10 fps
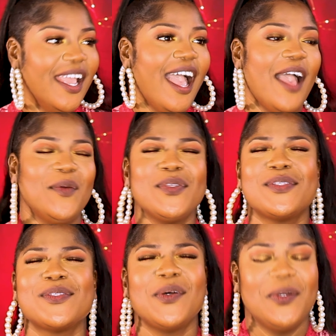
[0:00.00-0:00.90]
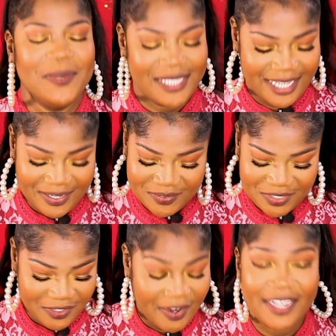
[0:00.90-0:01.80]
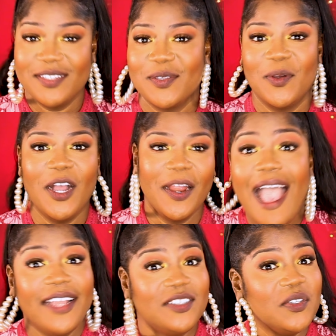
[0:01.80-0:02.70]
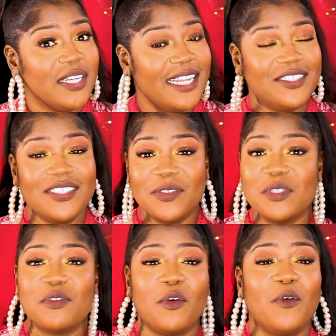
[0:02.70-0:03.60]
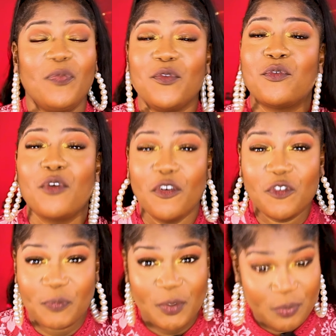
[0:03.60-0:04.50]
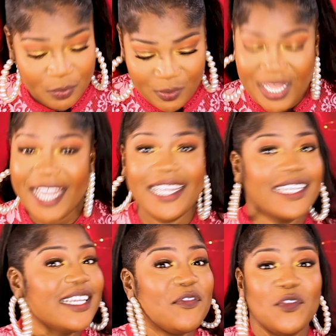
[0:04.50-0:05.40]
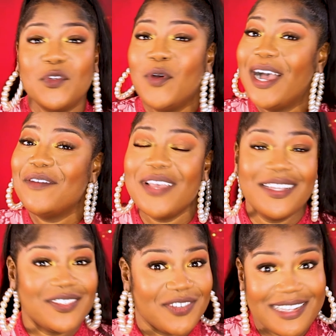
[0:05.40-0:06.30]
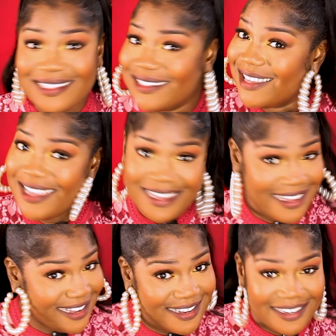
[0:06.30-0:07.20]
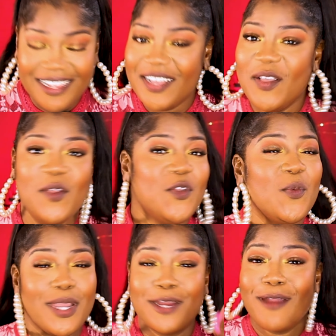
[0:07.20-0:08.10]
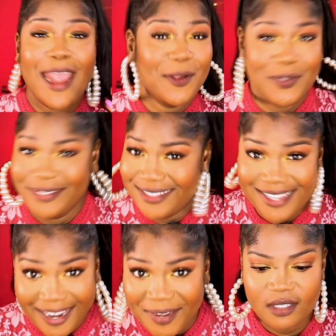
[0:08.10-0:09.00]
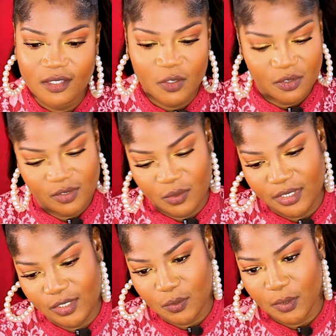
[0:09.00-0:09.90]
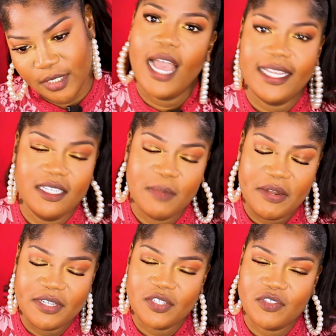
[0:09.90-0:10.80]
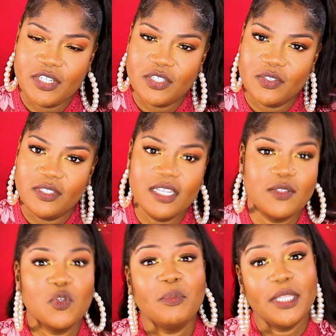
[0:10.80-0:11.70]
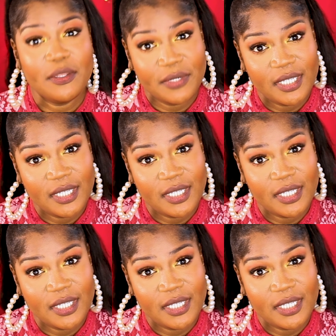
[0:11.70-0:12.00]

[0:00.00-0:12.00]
I was so upset. I was crying so hard. I didn't know that Nigeria was for rough people. Like, if you don't have extra skin, you will cry all the time. Long story short, I did my registration. It took me 3